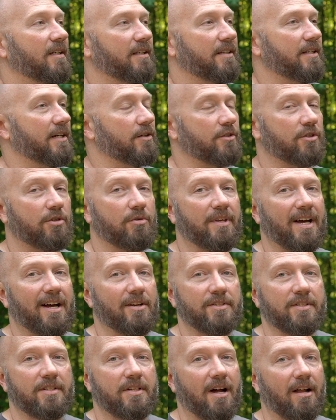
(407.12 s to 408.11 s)
they're
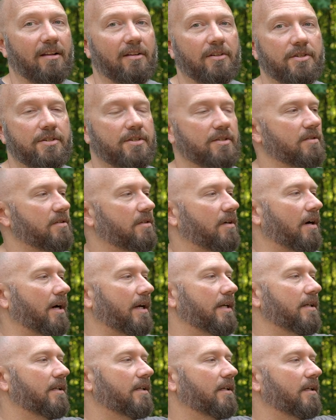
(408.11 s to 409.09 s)
$2,000, all
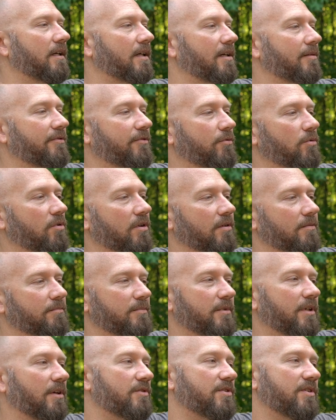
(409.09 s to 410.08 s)
right, for,
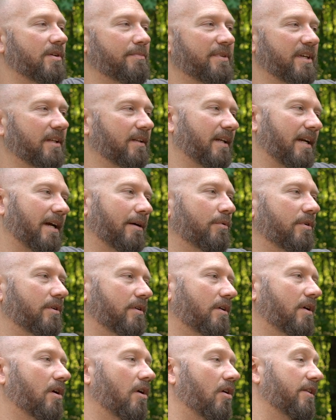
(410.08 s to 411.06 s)
you know, something that I
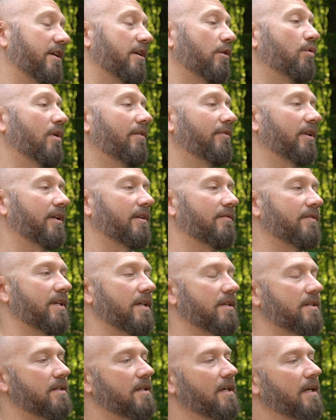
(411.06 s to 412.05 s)
would call the equivalent of
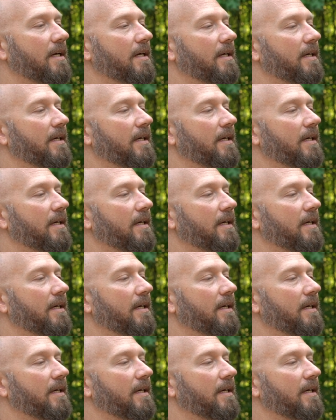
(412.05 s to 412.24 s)
this.